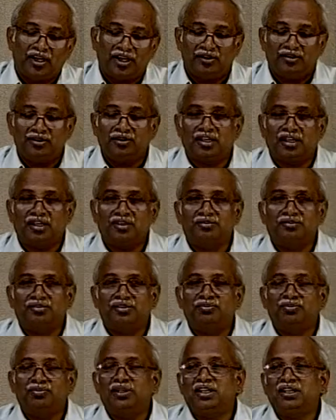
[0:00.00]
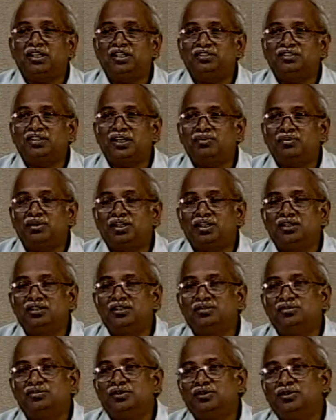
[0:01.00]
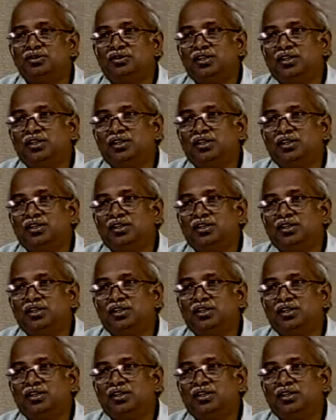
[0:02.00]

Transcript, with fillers: And typical example I will give you,